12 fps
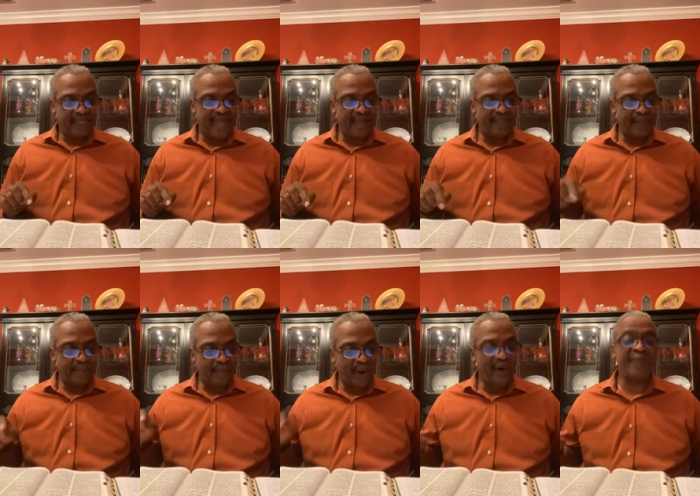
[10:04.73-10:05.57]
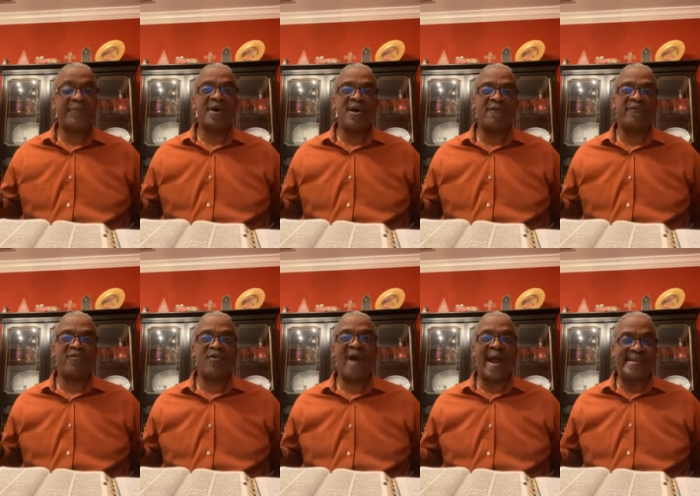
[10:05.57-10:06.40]
that the birth of
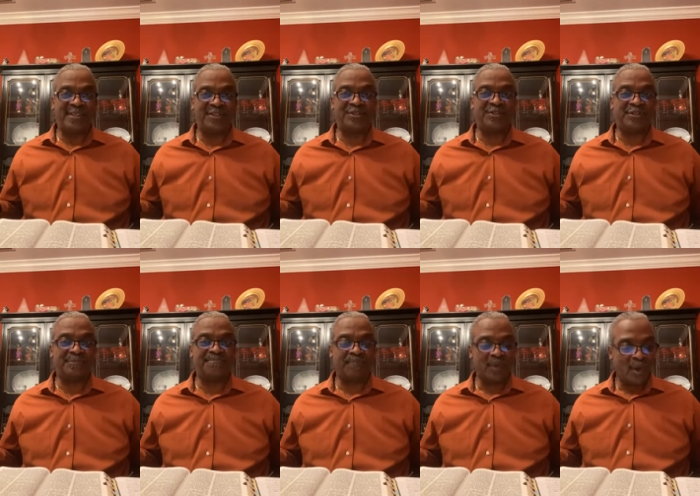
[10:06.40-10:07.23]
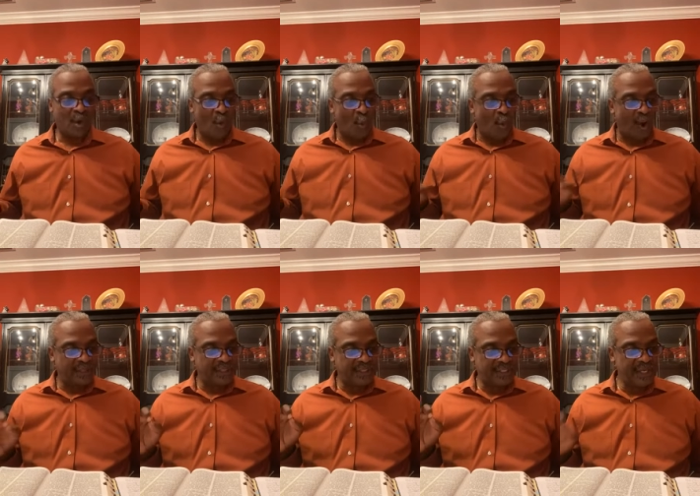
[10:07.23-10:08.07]
Christ
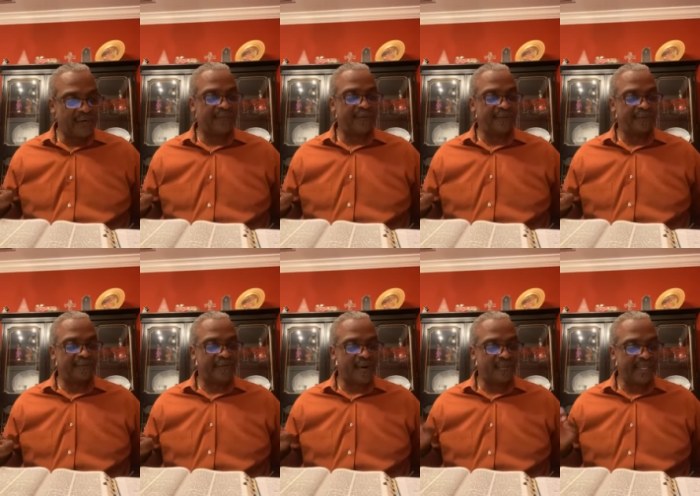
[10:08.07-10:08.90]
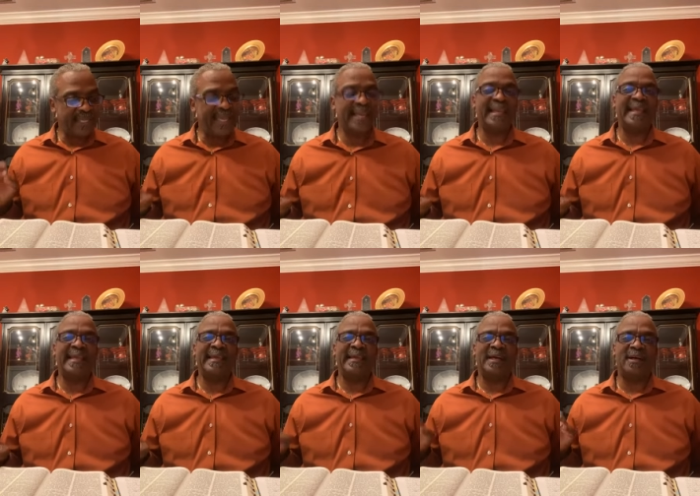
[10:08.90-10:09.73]
was different from
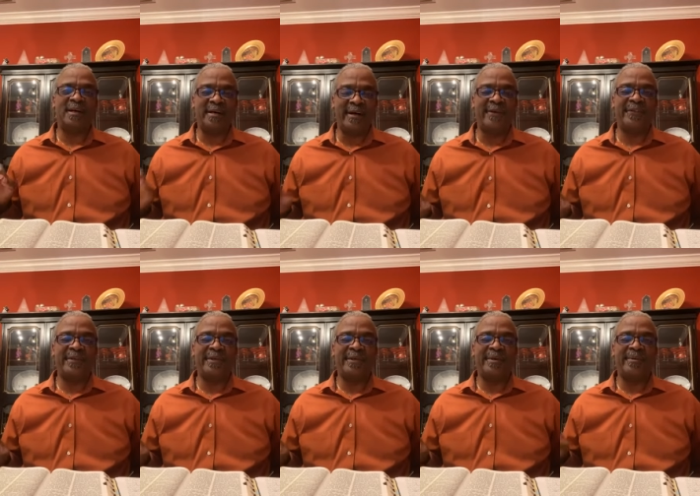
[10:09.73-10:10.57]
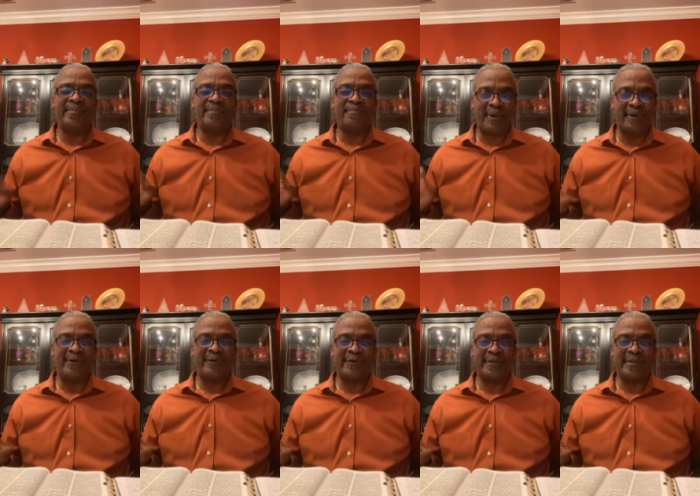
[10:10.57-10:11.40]
any other
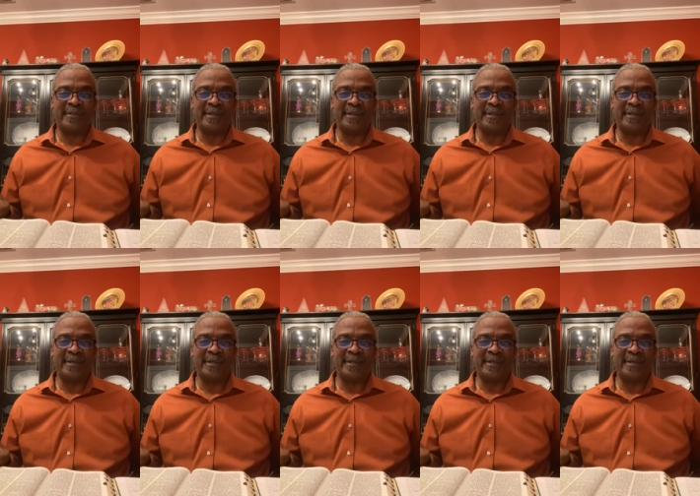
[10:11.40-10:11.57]
birth.